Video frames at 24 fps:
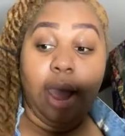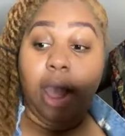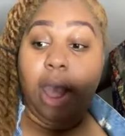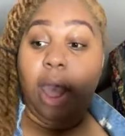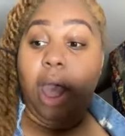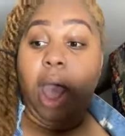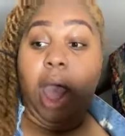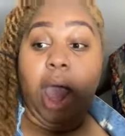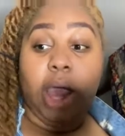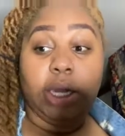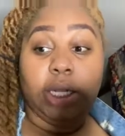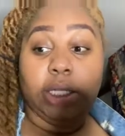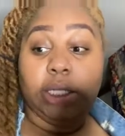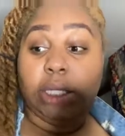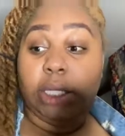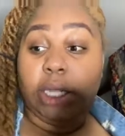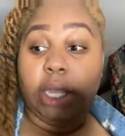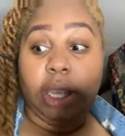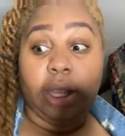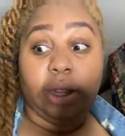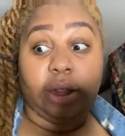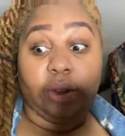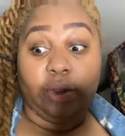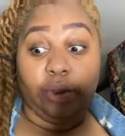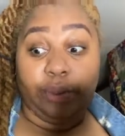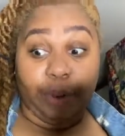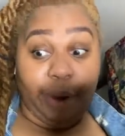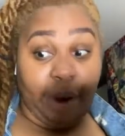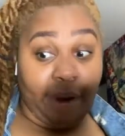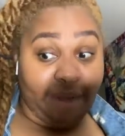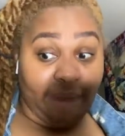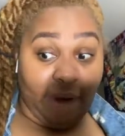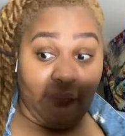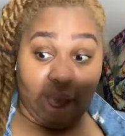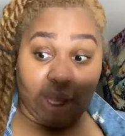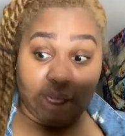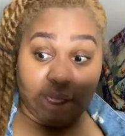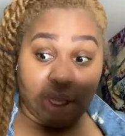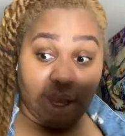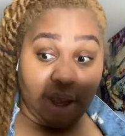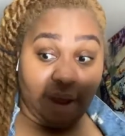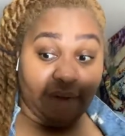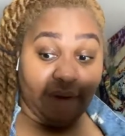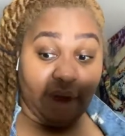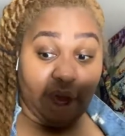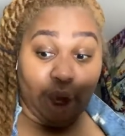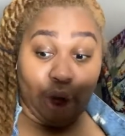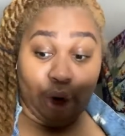honestly, it's super
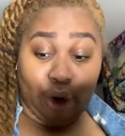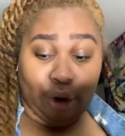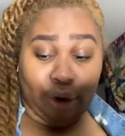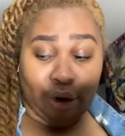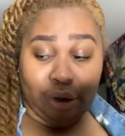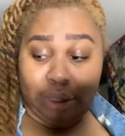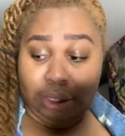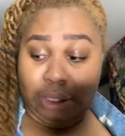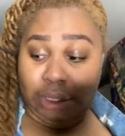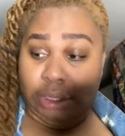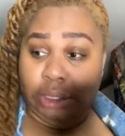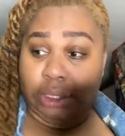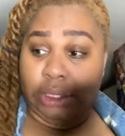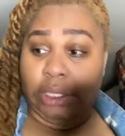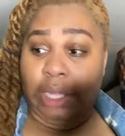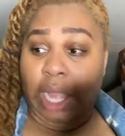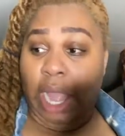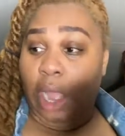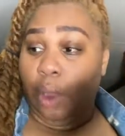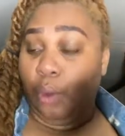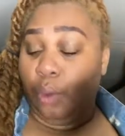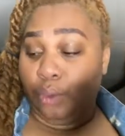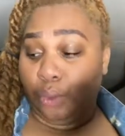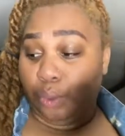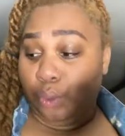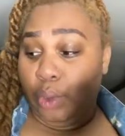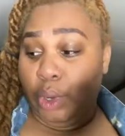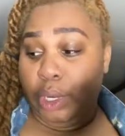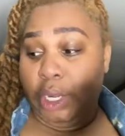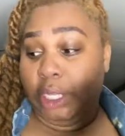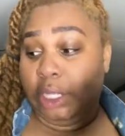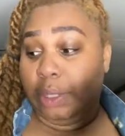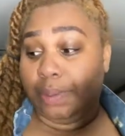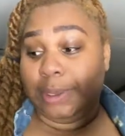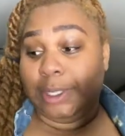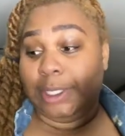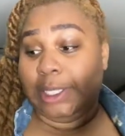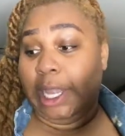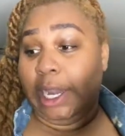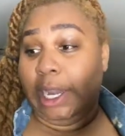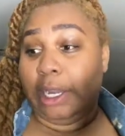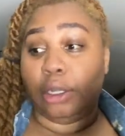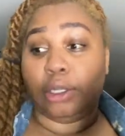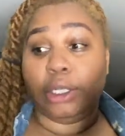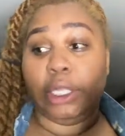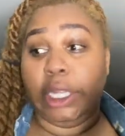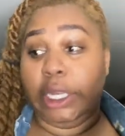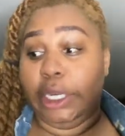invasive and your girl is not wanting to put that
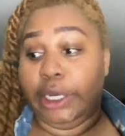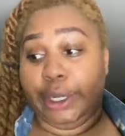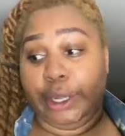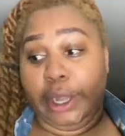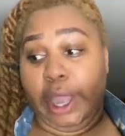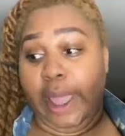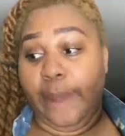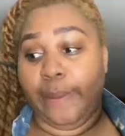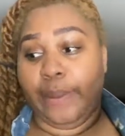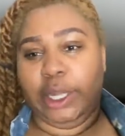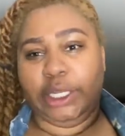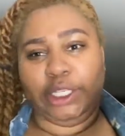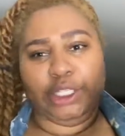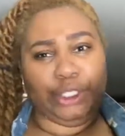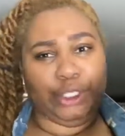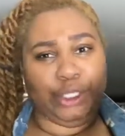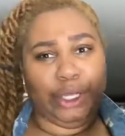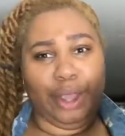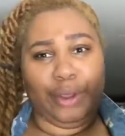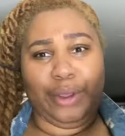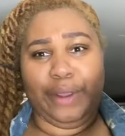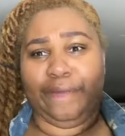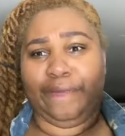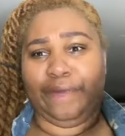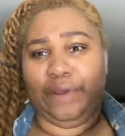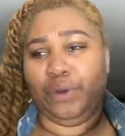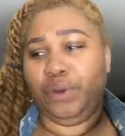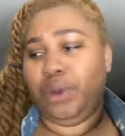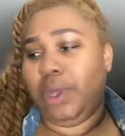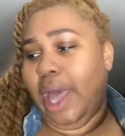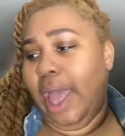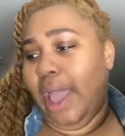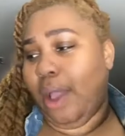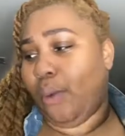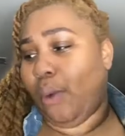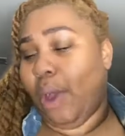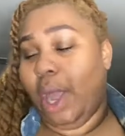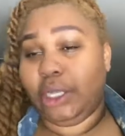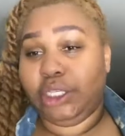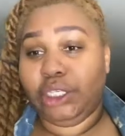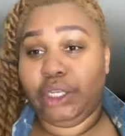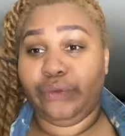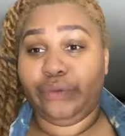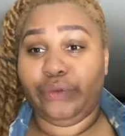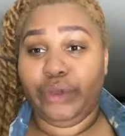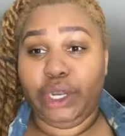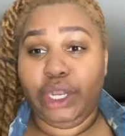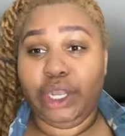on the internet. But you know, if you like watching
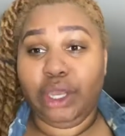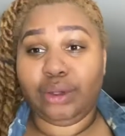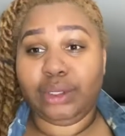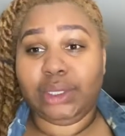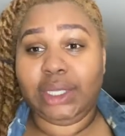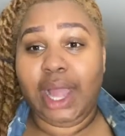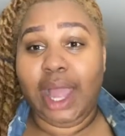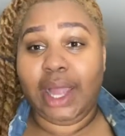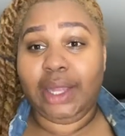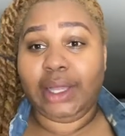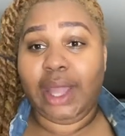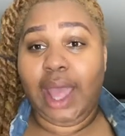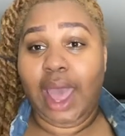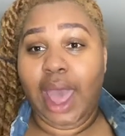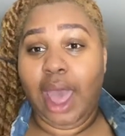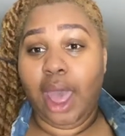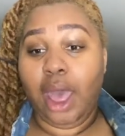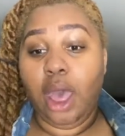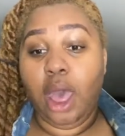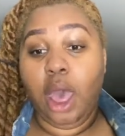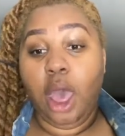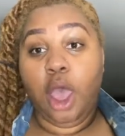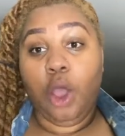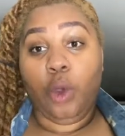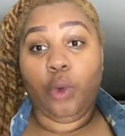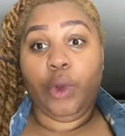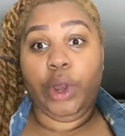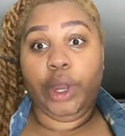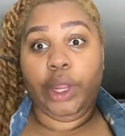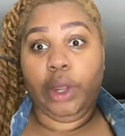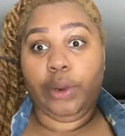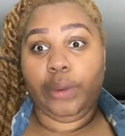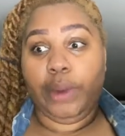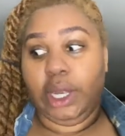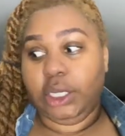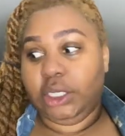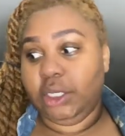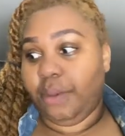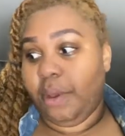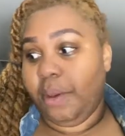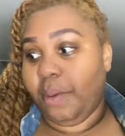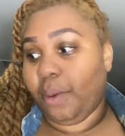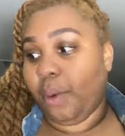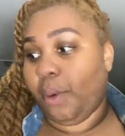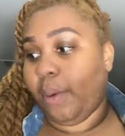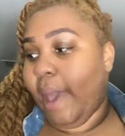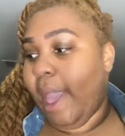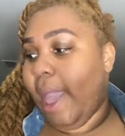videos like that where you're watching
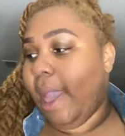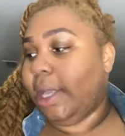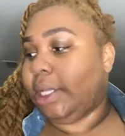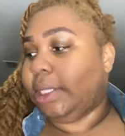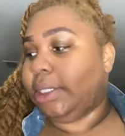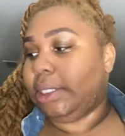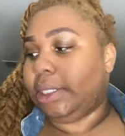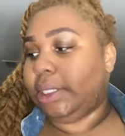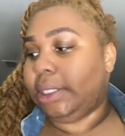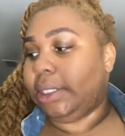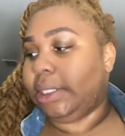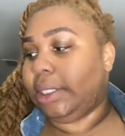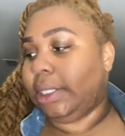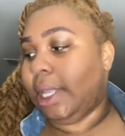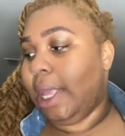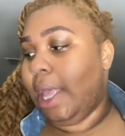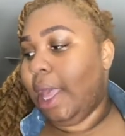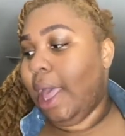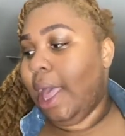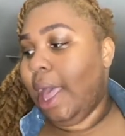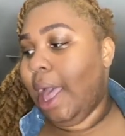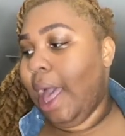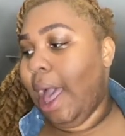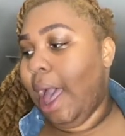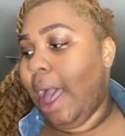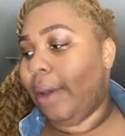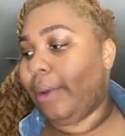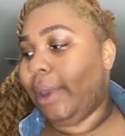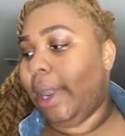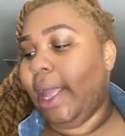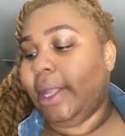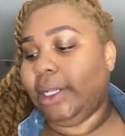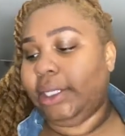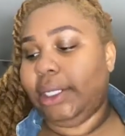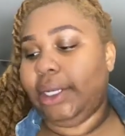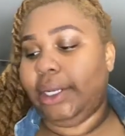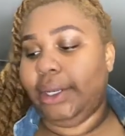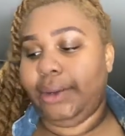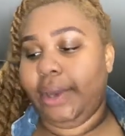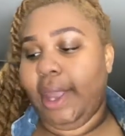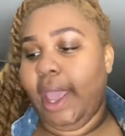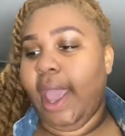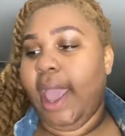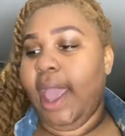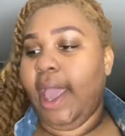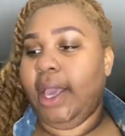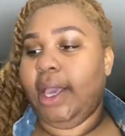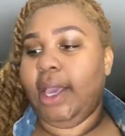people wax, I would like to do
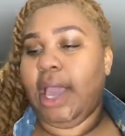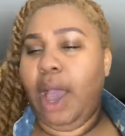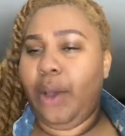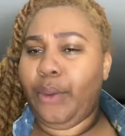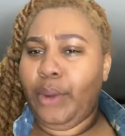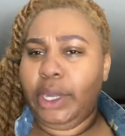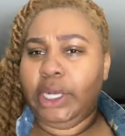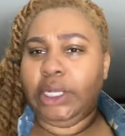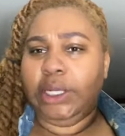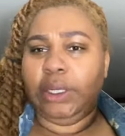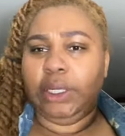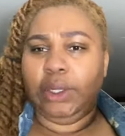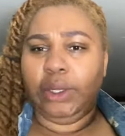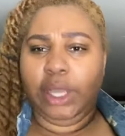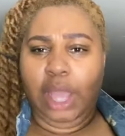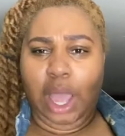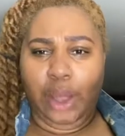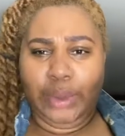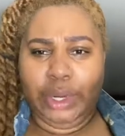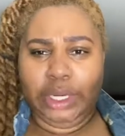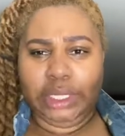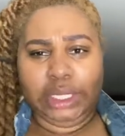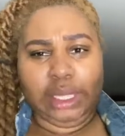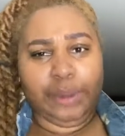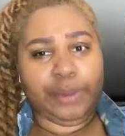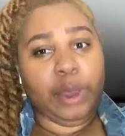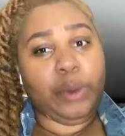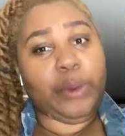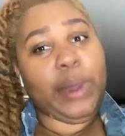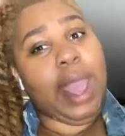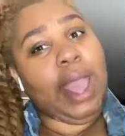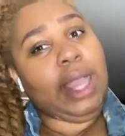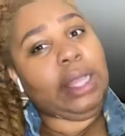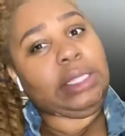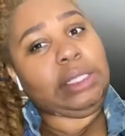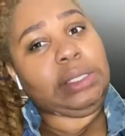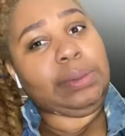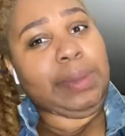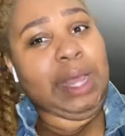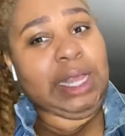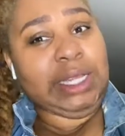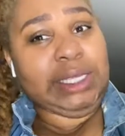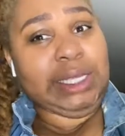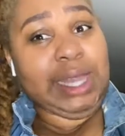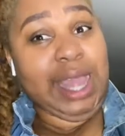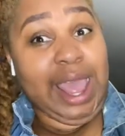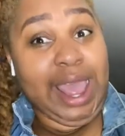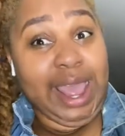that. Y'all wanna see me wax my
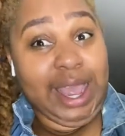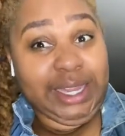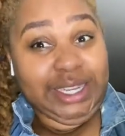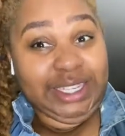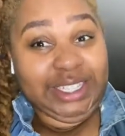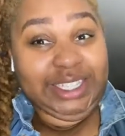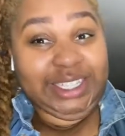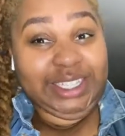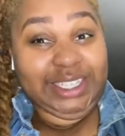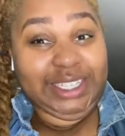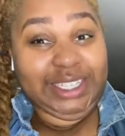stash?